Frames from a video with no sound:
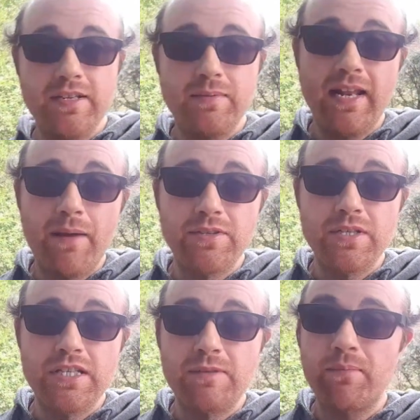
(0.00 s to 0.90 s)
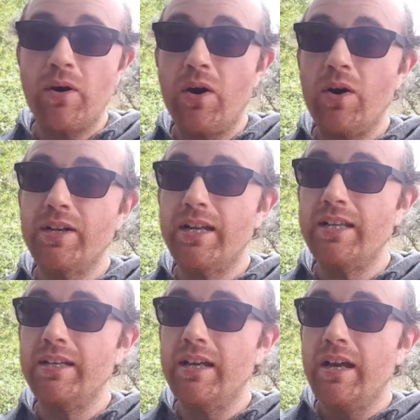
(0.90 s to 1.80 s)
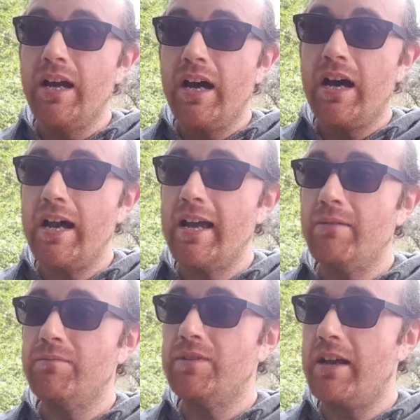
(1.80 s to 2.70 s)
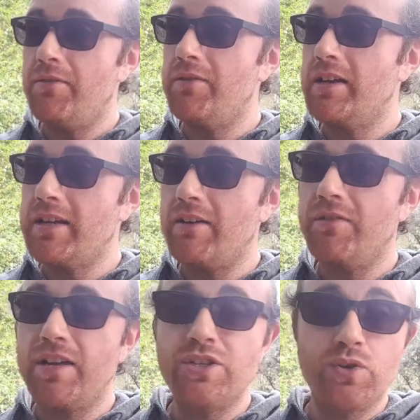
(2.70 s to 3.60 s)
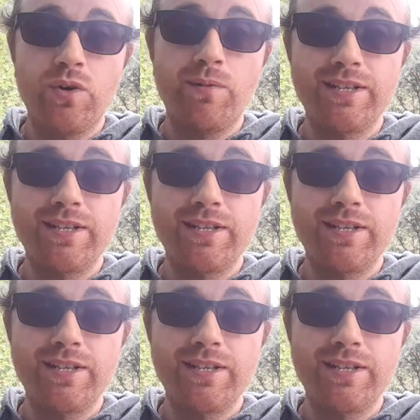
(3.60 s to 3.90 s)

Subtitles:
has been absolutely spot on and I am definitely enjoying